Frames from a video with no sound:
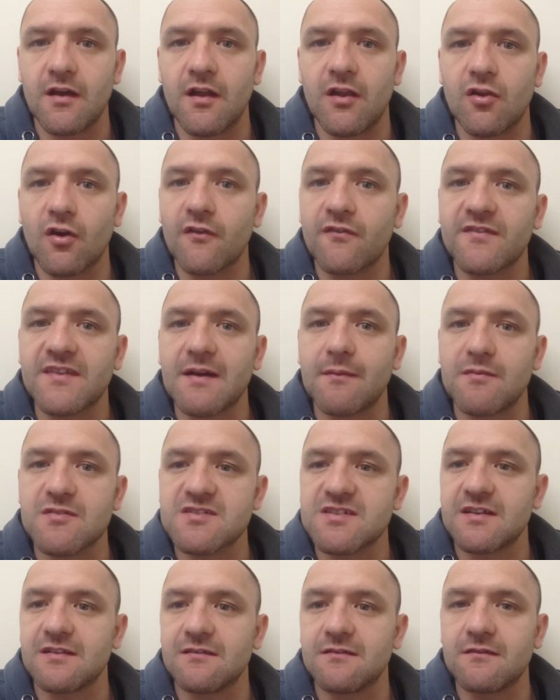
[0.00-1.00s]
life
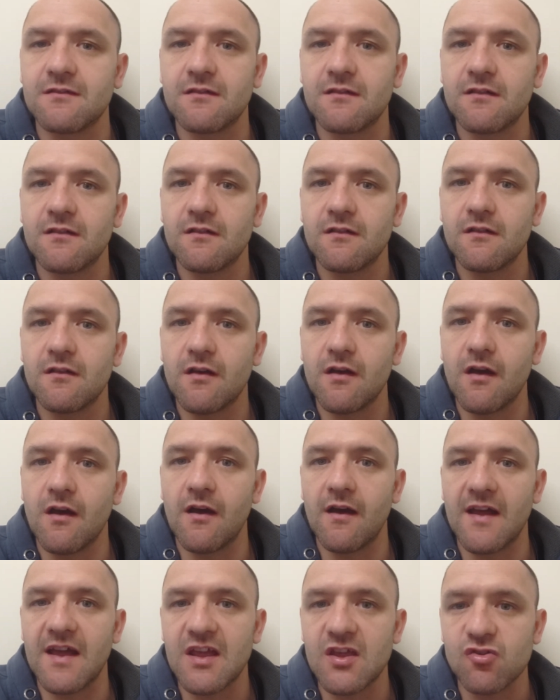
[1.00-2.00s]
damaging
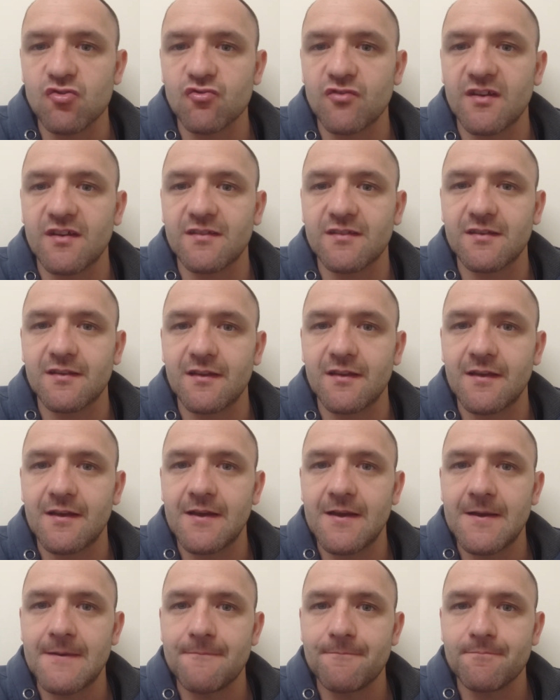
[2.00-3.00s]
injuries
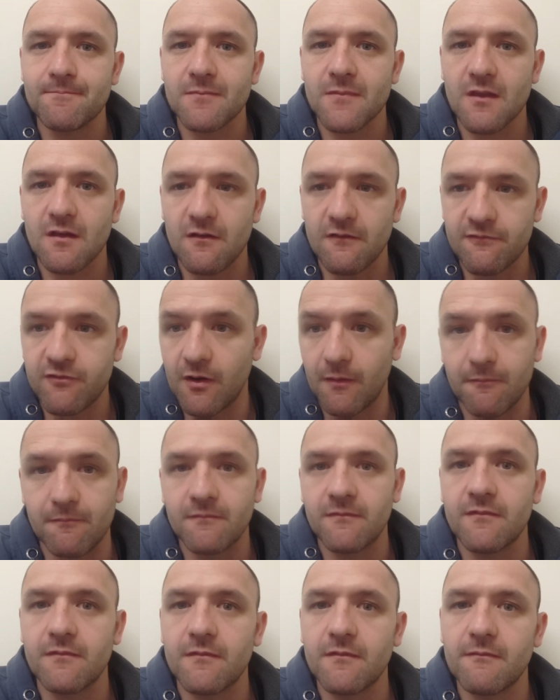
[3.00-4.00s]

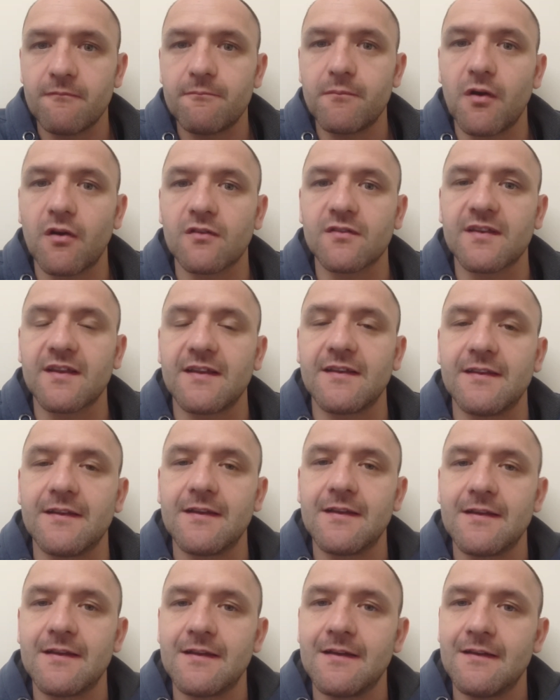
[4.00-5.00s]
from boxing.
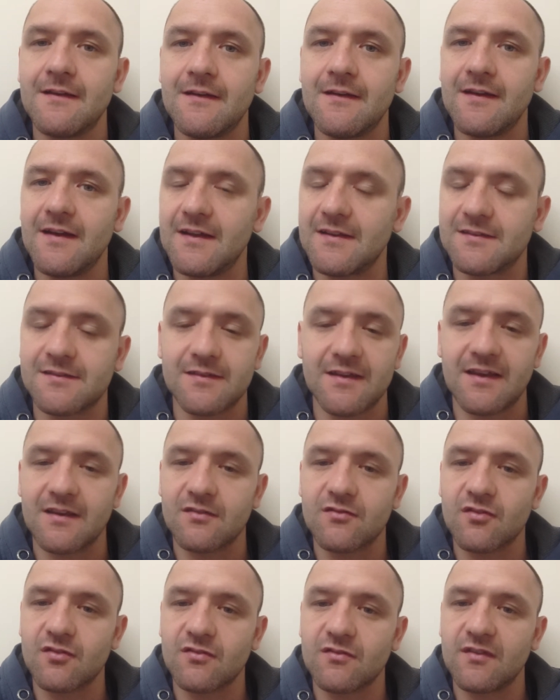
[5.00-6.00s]
It's
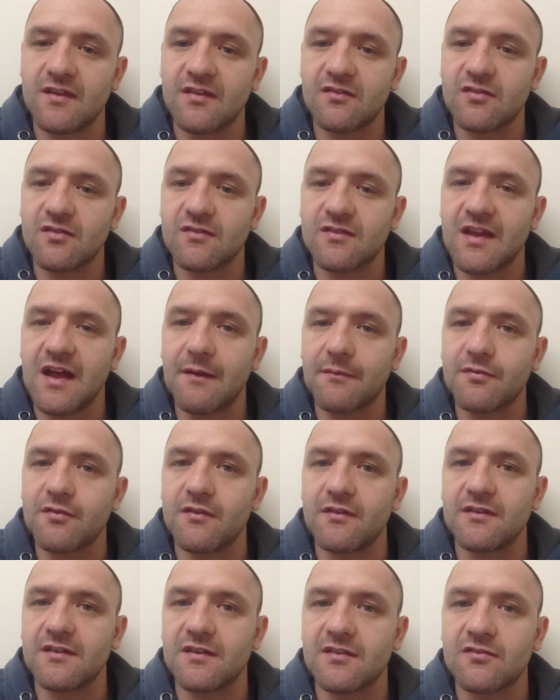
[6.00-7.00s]
just
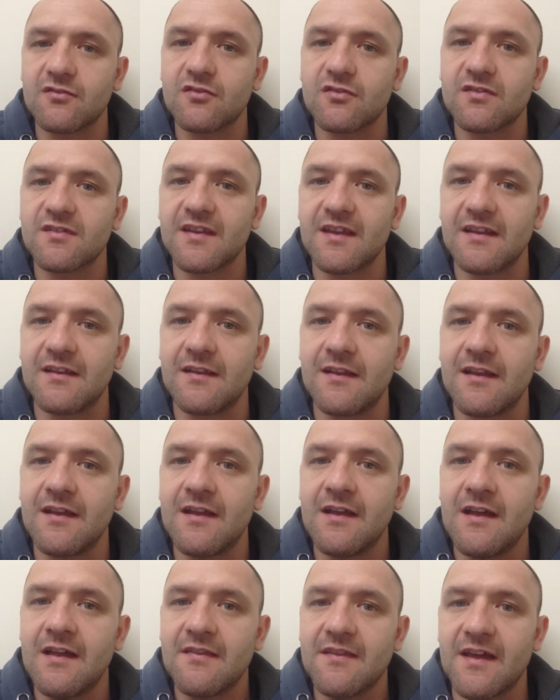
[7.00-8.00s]
absolutely disgusting
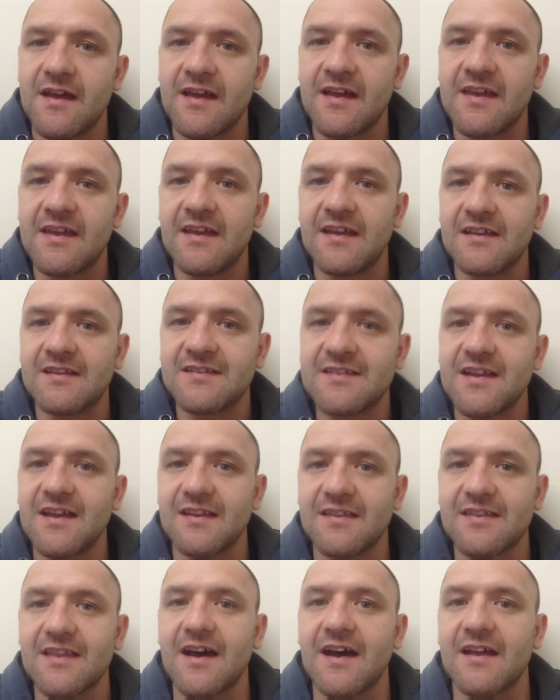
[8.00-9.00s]
that he has
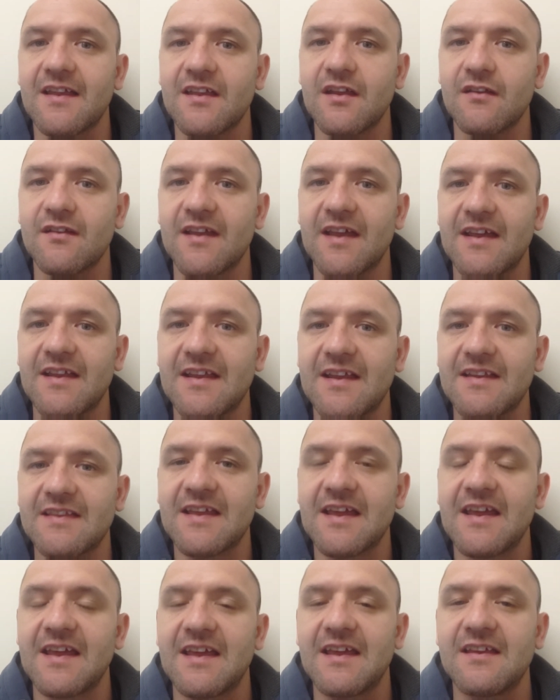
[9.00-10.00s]
said that, that
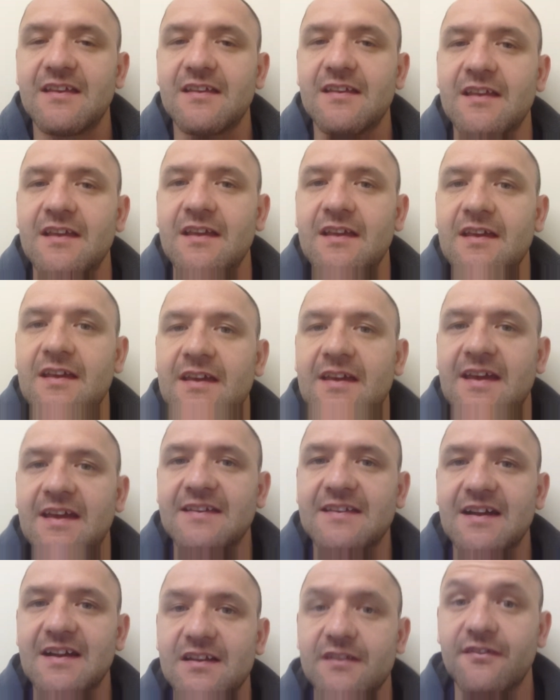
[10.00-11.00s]

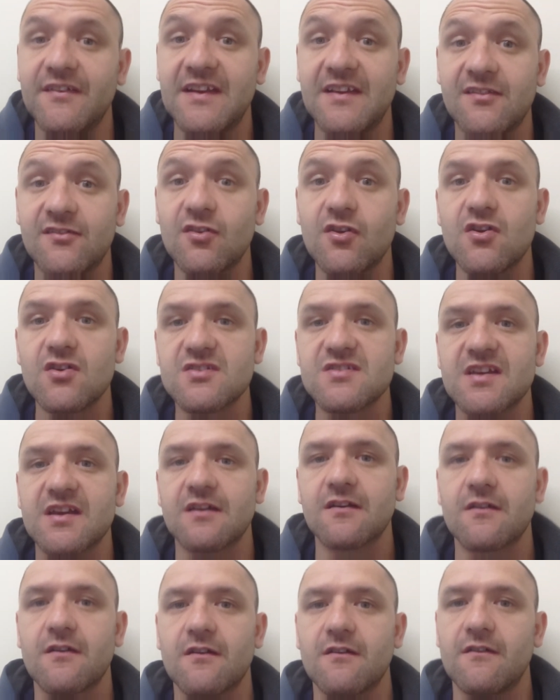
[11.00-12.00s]
he's actively
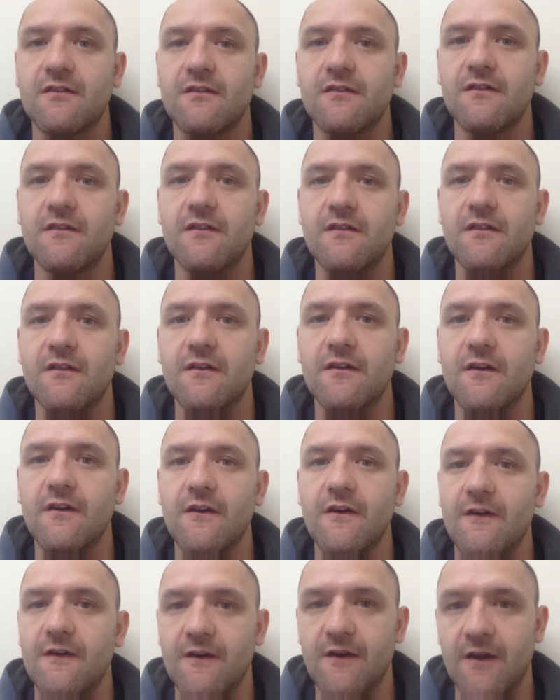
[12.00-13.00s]
searching
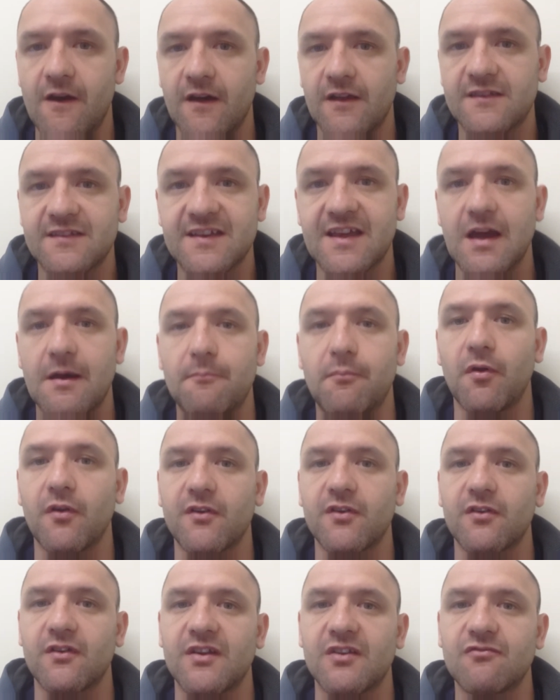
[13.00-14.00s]
to get a
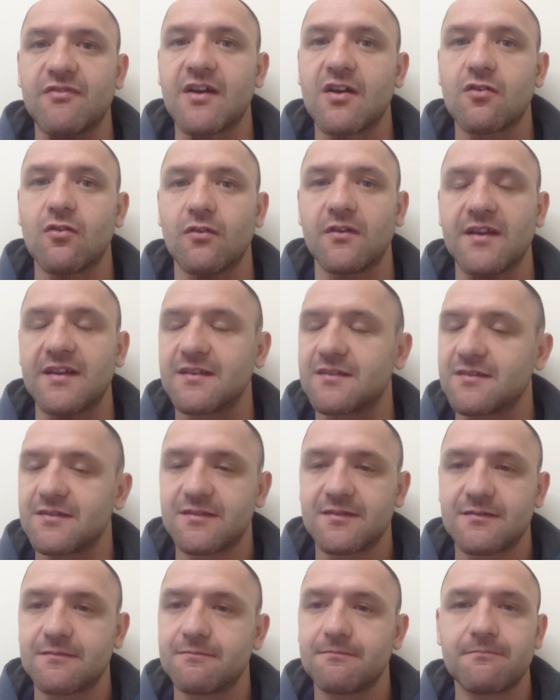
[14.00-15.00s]
body on his record.
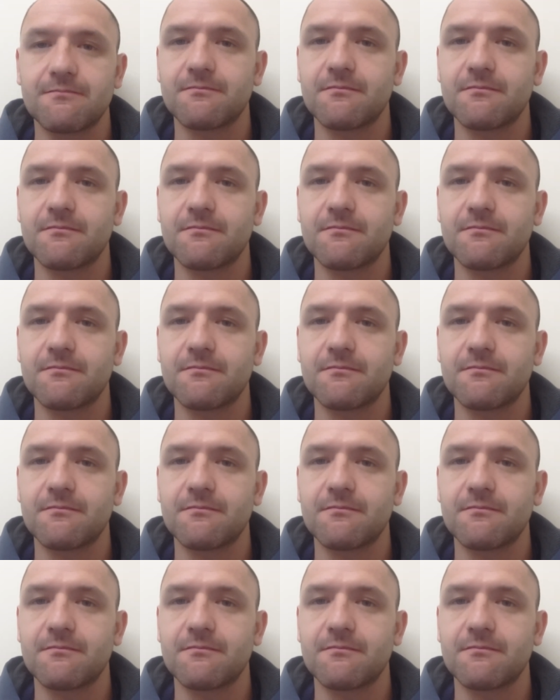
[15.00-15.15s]
It's